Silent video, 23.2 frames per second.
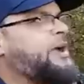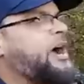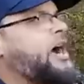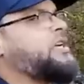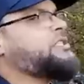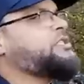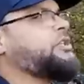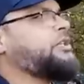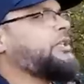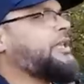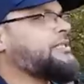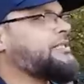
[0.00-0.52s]
me
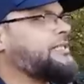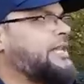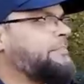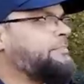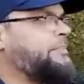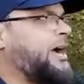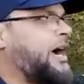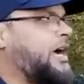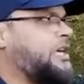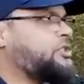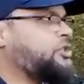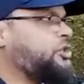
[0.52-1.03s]
ask you this. Let
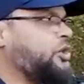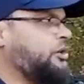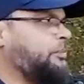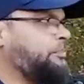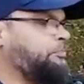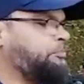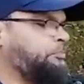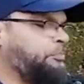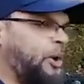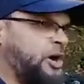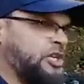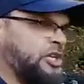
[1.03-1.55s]
me ask you
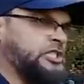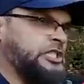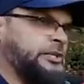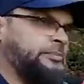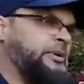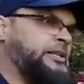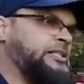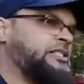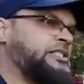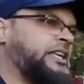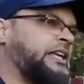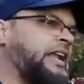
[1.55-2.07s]

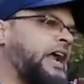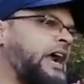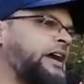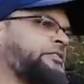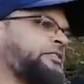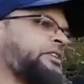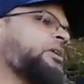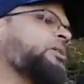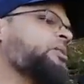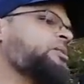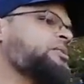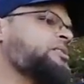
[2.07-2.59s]
possible
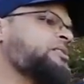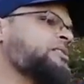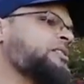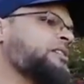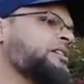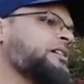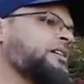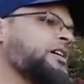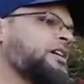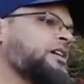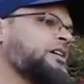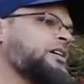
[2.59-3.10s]
scenarios.
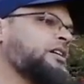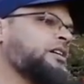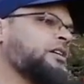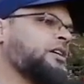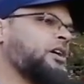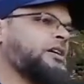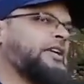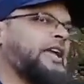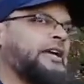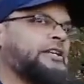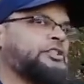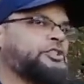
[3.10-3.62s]
Okay.
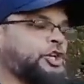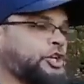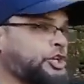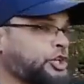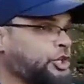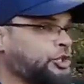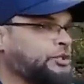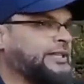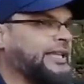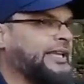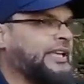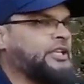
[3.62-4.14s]
Okay. Do
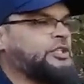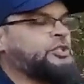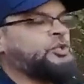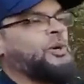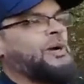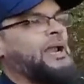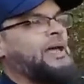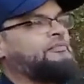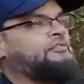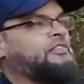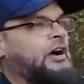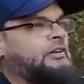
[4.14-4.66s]
you think it
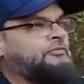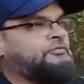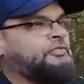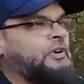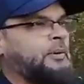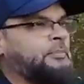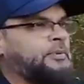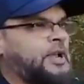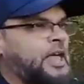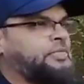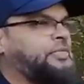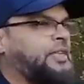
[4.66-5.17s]
could have come
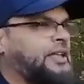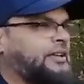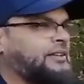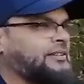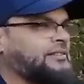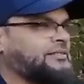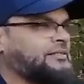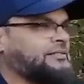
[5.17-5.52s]
from nothing,